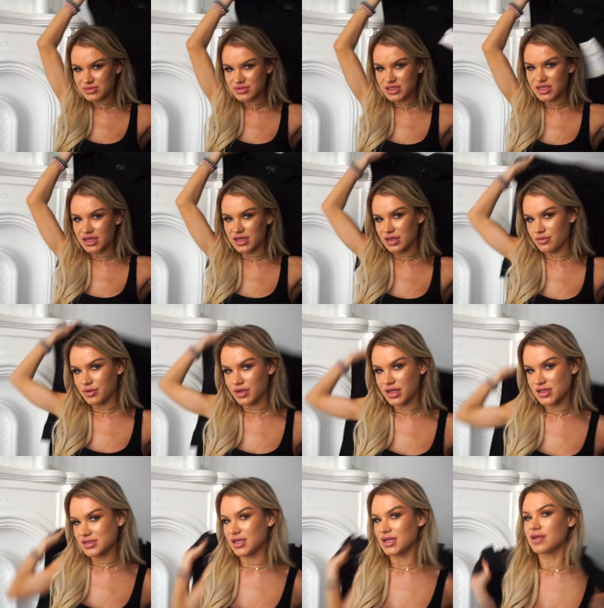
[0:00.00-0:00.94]
I'm just like
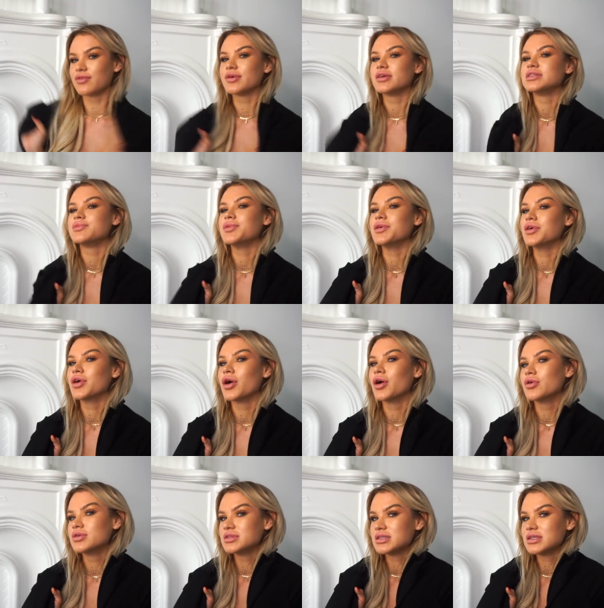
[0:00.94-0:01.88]
already excited for it to be
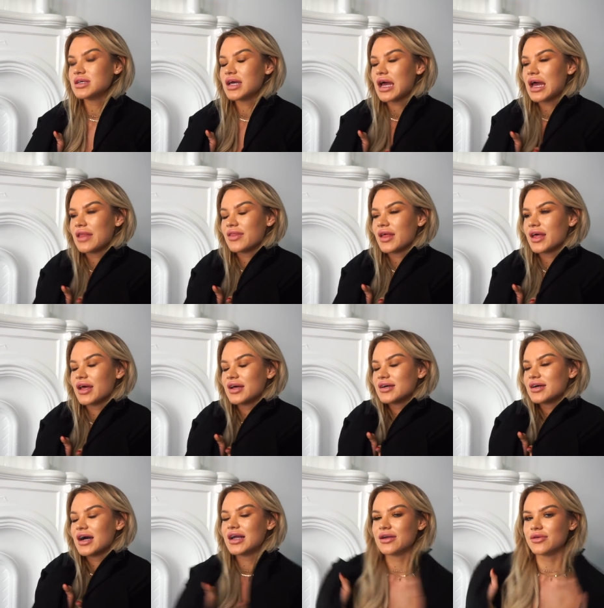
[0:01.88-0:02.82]
cozy and
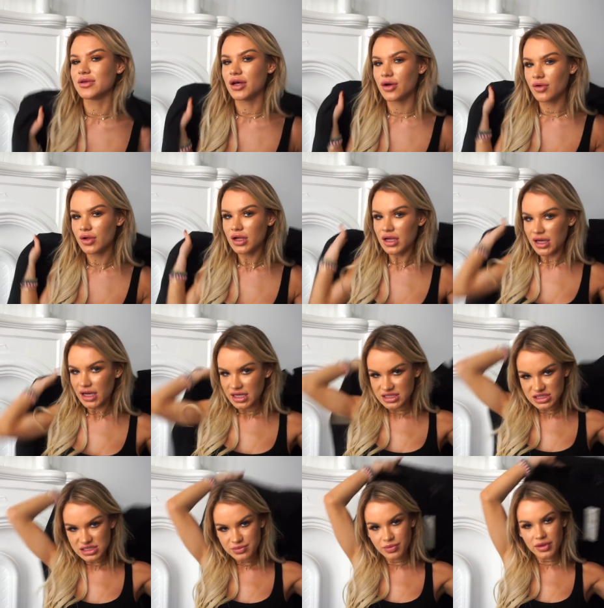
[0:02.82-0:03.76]
like, I don't know.
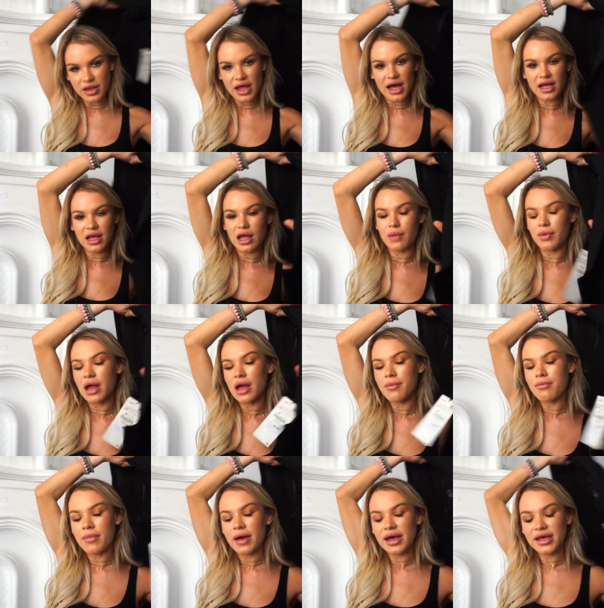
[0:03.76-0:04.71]
It's just black. I
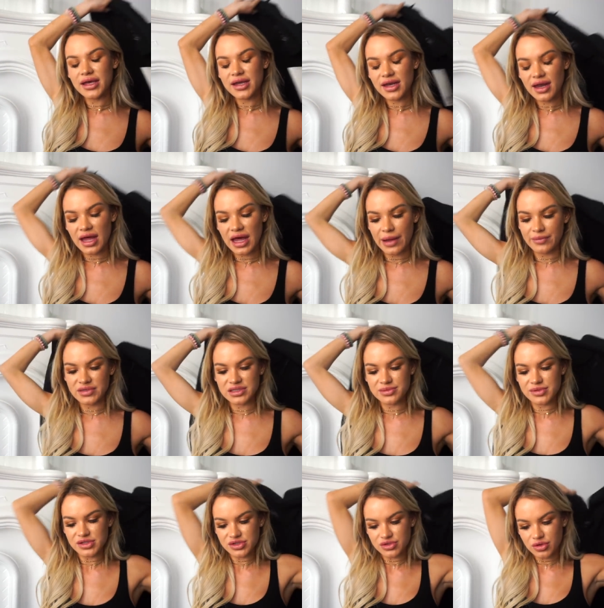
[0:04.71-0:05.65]
might get a hem to
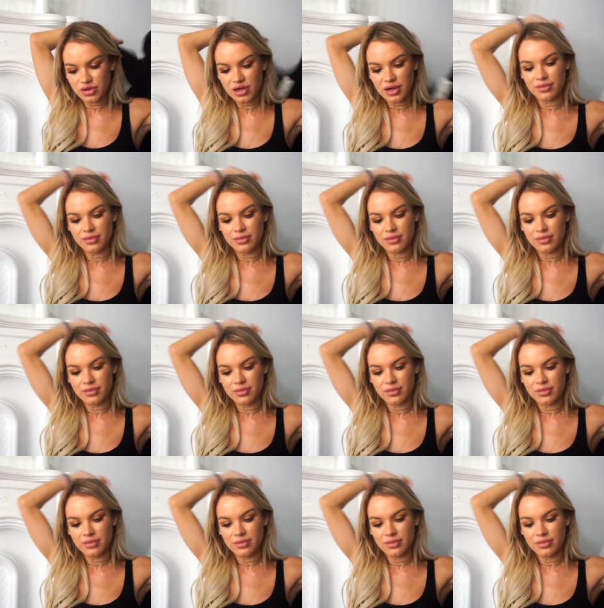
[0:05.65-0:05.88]
be shorter.